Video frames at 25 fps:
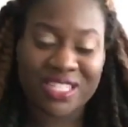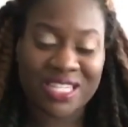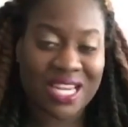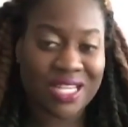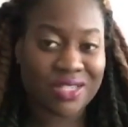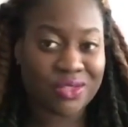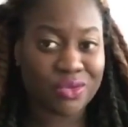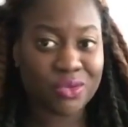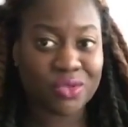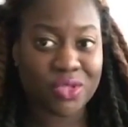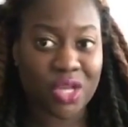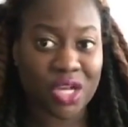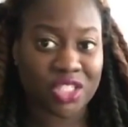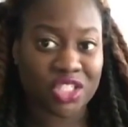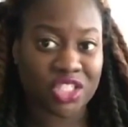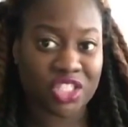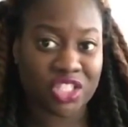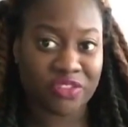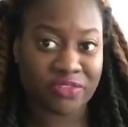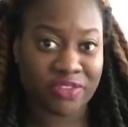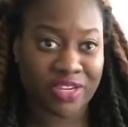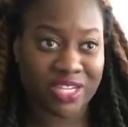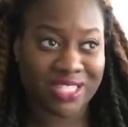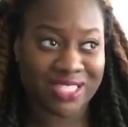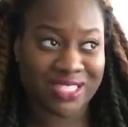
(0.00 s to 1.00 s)
and I do talk to
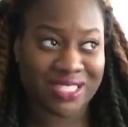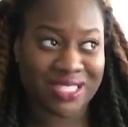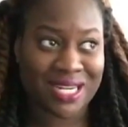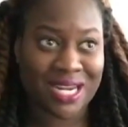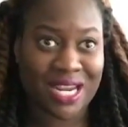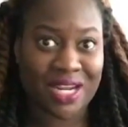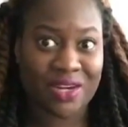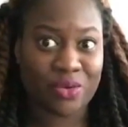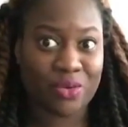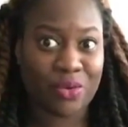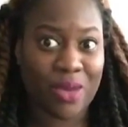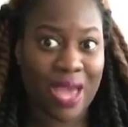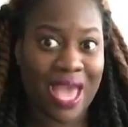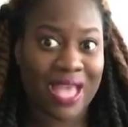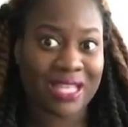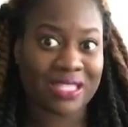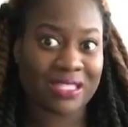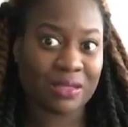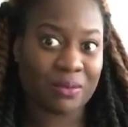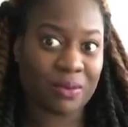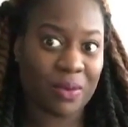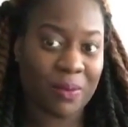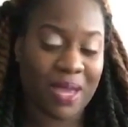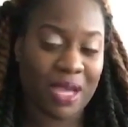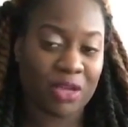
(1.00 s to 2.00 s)
your friends, and I do
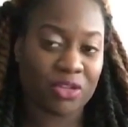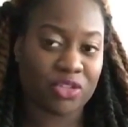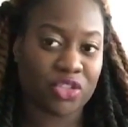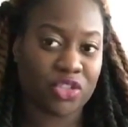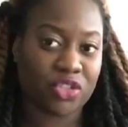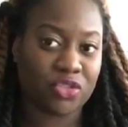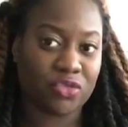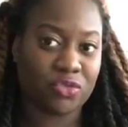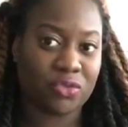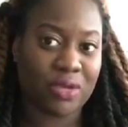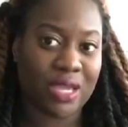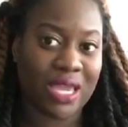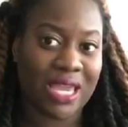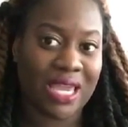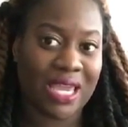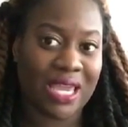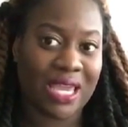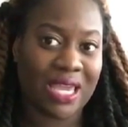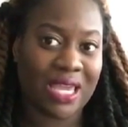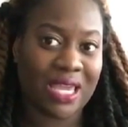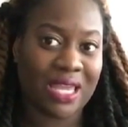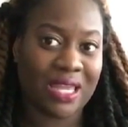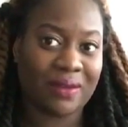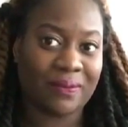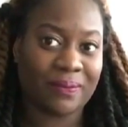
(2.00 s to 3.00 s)
ask them about you.
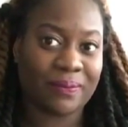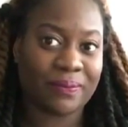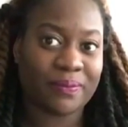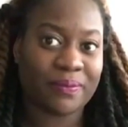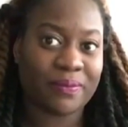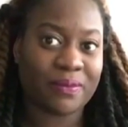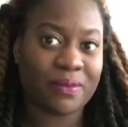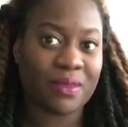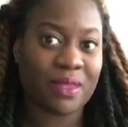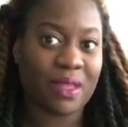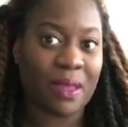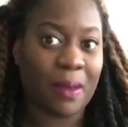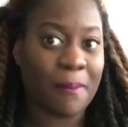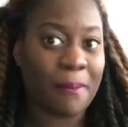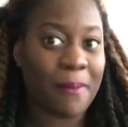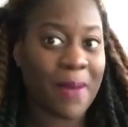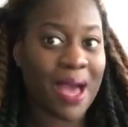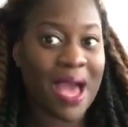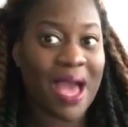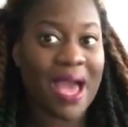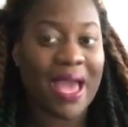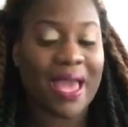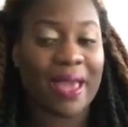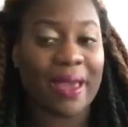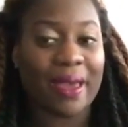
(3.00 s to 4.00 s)
And
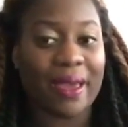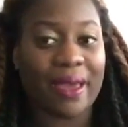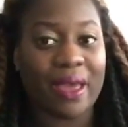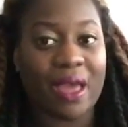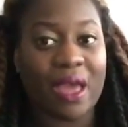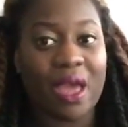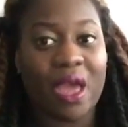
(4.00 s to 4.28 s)
my